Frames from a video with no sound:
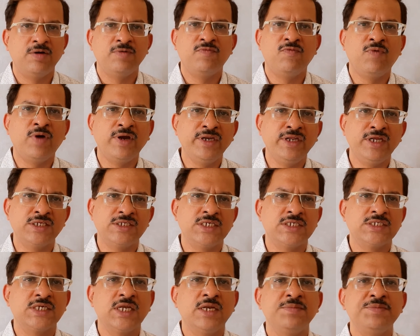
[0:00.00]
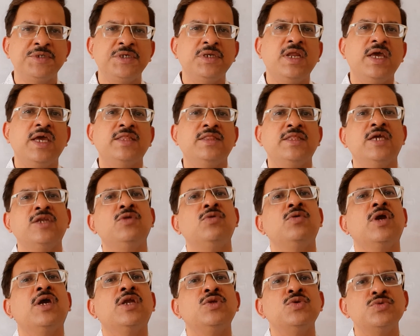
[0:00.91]
1 year subscription, and then you
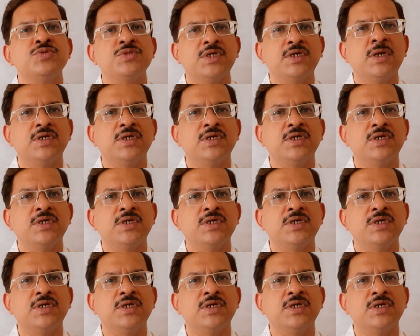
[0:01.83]
can use.